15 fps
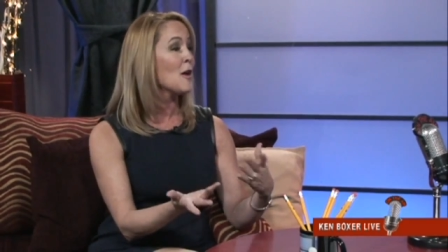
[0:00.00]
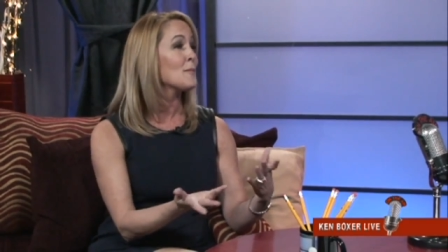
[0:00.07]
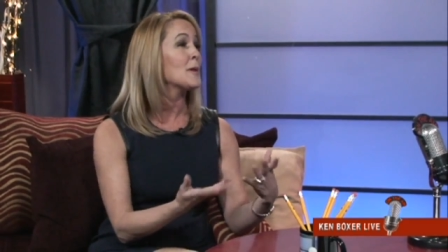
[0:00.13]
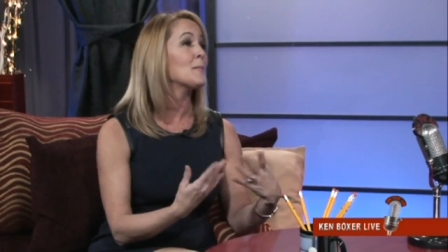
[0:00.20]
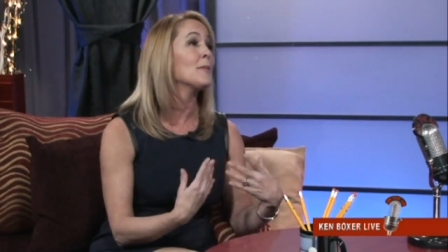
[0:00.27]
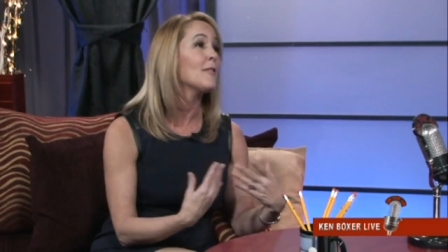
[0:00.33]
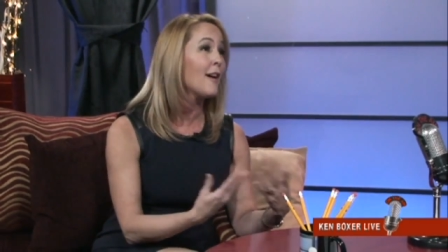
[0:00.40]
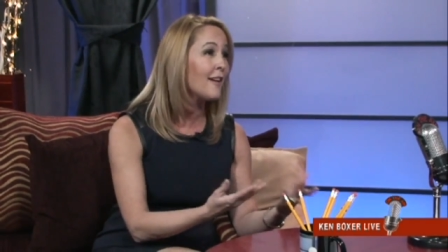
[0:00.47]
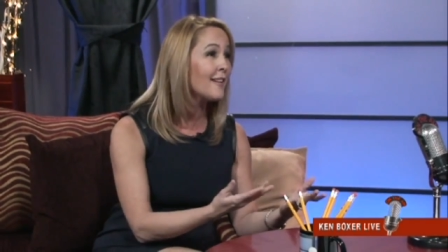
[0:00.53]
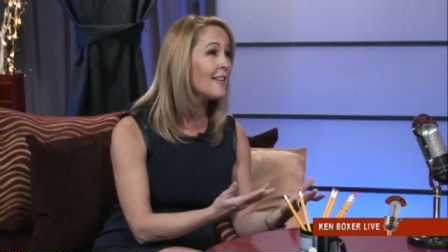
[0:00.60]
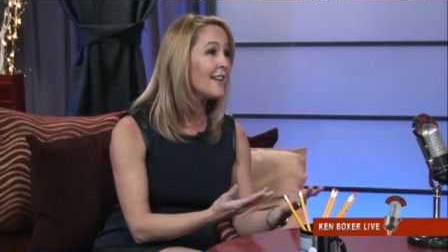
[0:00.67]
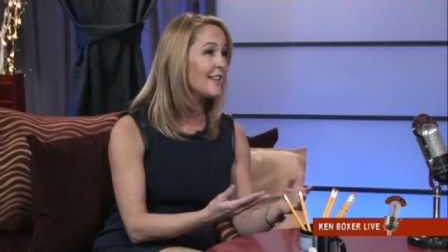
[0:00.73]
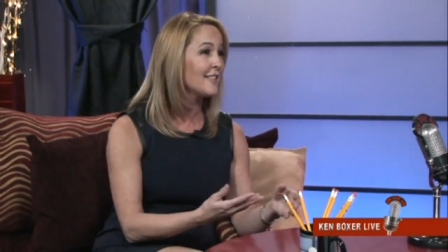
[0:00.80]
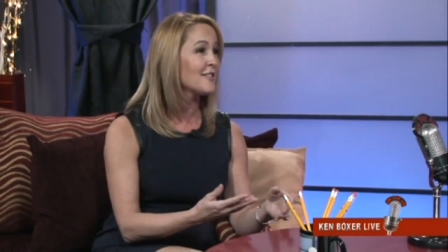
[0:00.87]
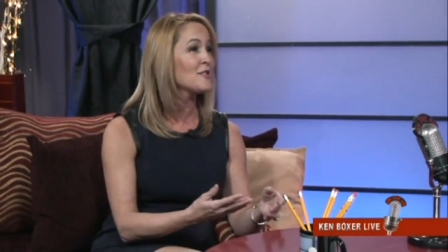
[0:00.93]
people our
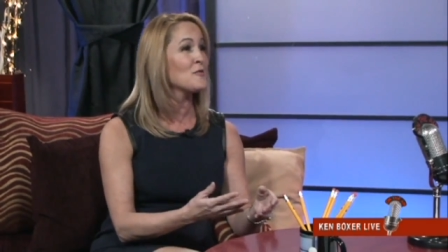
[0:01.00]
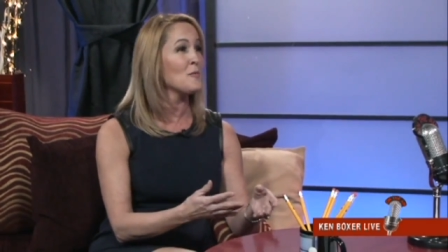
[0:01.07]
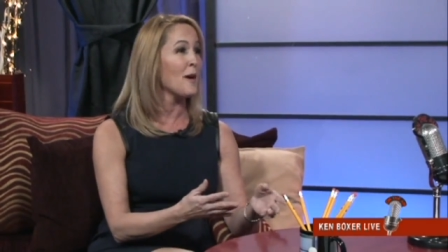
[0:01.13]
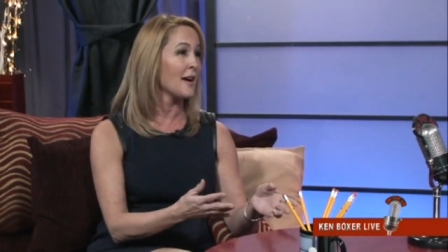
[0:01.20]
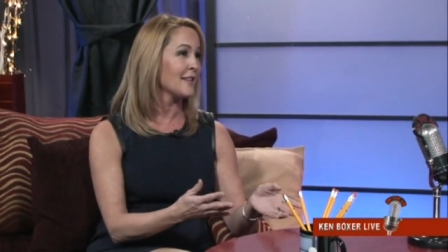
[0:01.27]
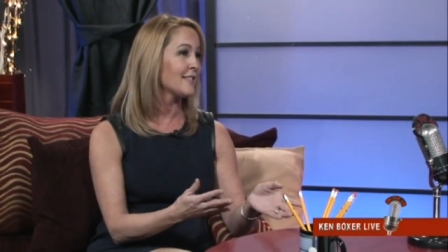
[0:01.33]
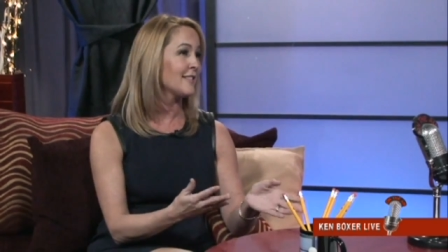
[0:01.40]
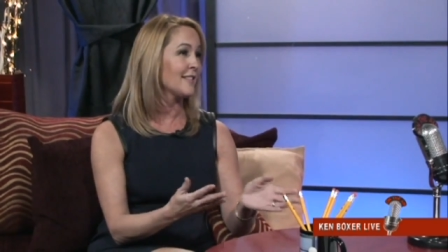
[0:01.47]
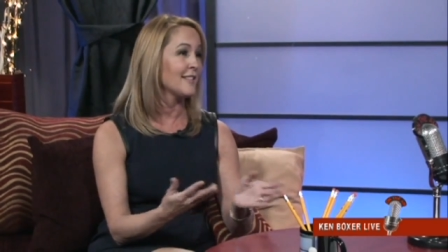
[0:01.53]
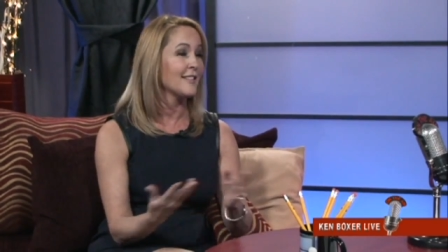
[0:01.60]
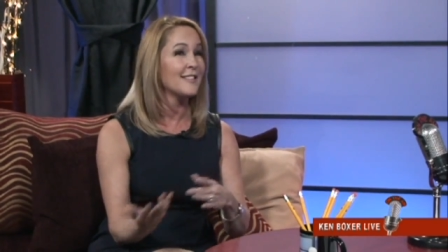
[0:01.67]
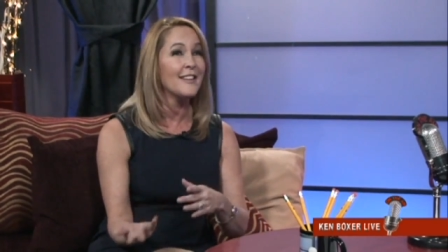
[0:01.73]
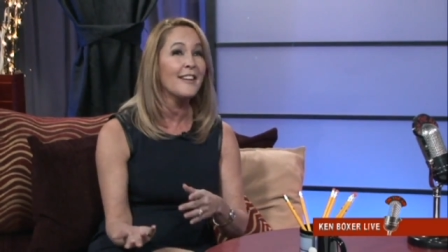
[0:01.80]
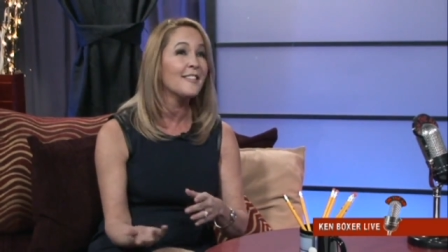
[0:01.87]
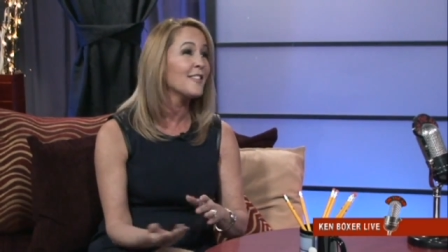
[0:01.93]
age who watched it
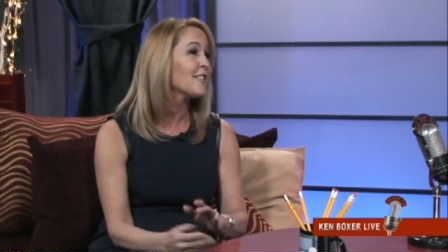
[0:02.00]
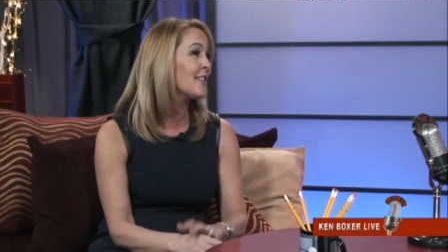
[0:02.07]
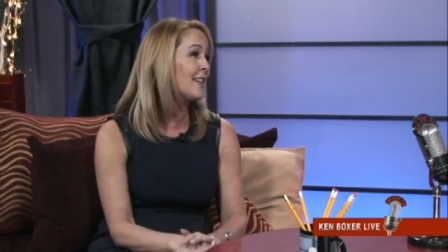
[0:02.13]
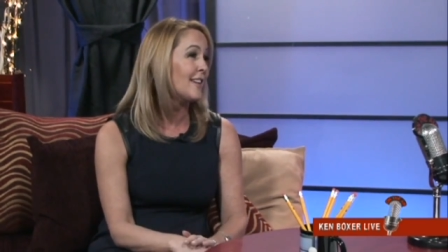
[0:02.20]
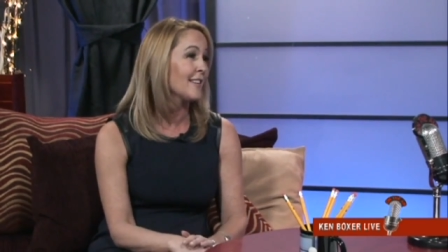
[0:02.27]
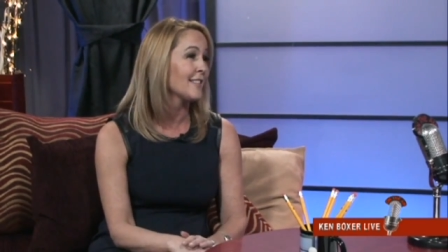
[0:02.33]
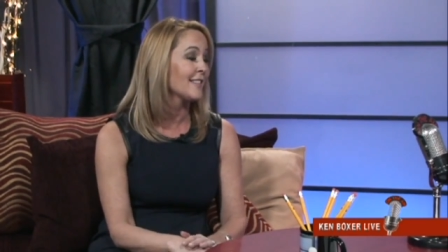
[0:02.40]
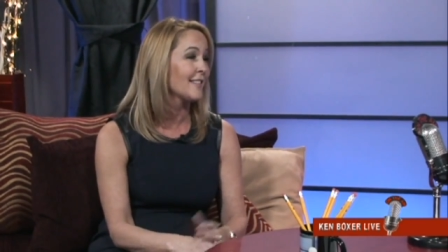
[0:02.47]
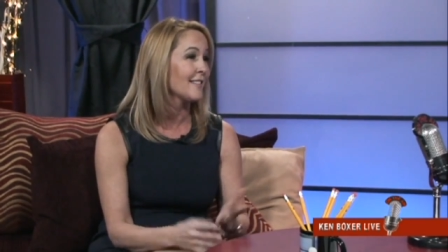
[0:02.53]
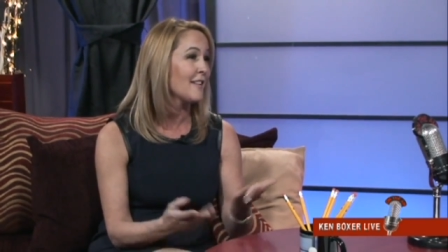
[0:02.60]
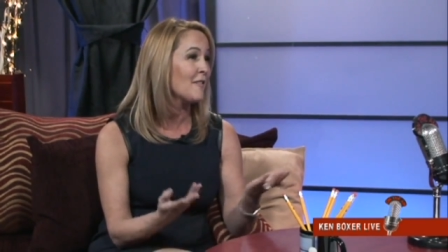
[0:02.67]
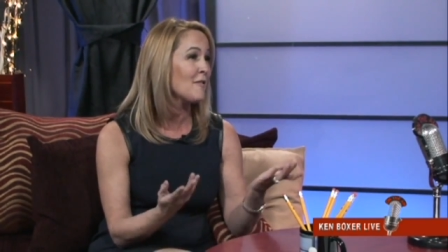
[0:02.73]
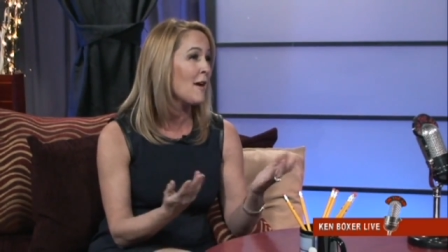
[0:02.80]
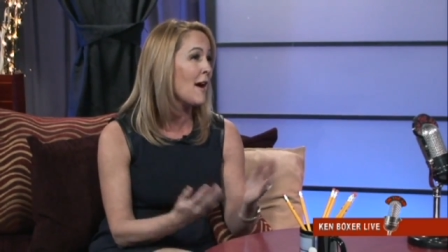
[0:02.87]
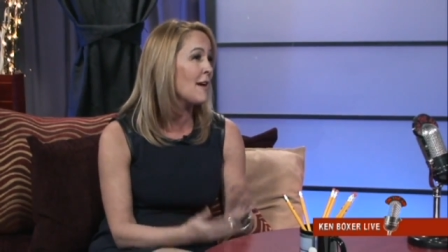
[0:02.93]
and younger kids and
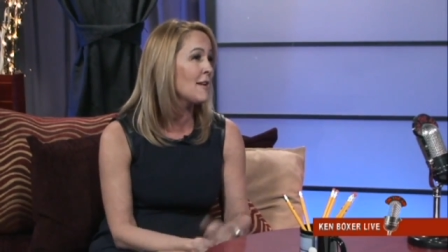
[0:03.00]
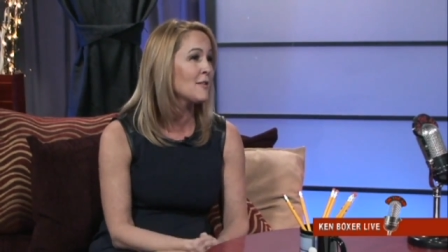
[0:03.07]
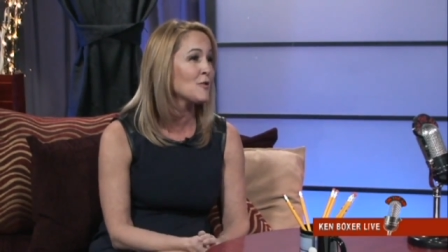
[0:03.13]
I,